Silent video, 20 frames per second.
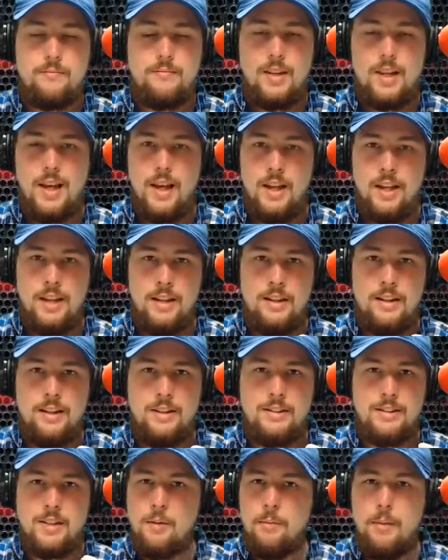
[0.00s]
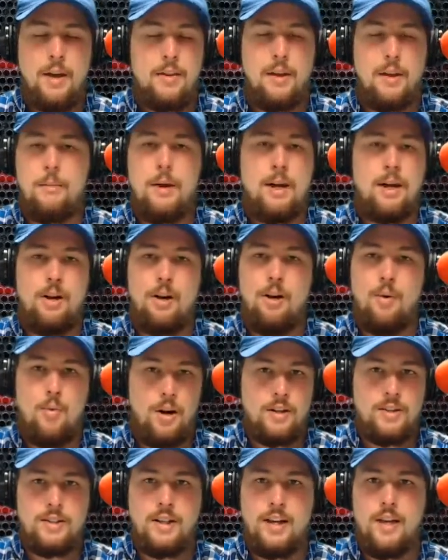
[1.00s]
And somehow they make it all
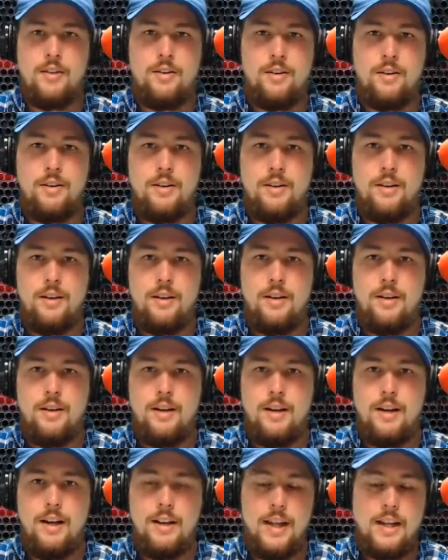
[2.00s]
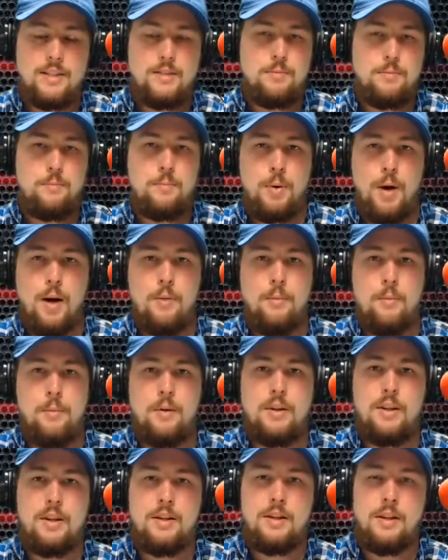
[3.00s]
work together. And that's
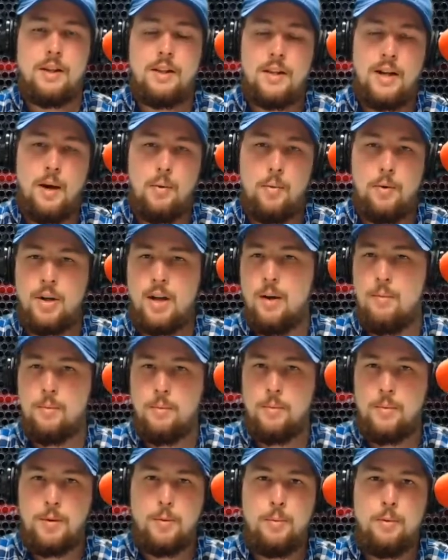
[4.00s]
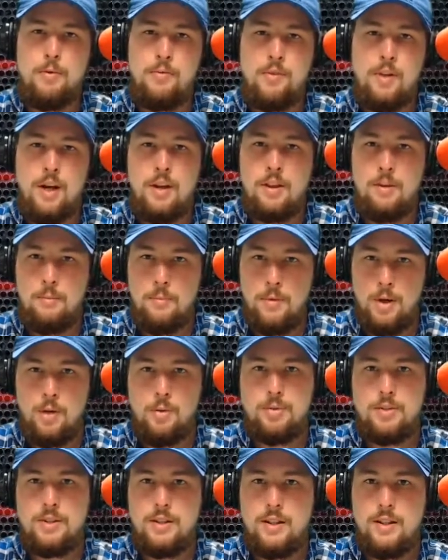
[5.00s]
probably the thing that I would compliment the movie on the
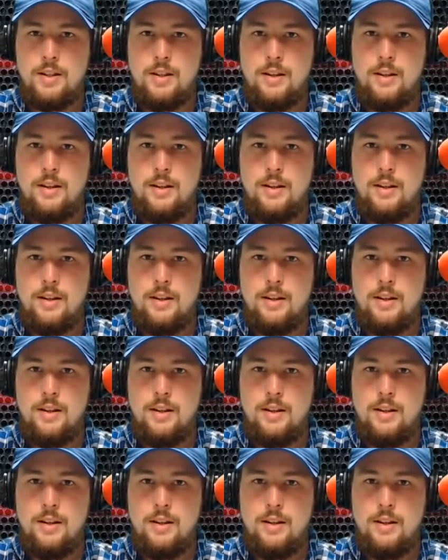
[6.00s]
most.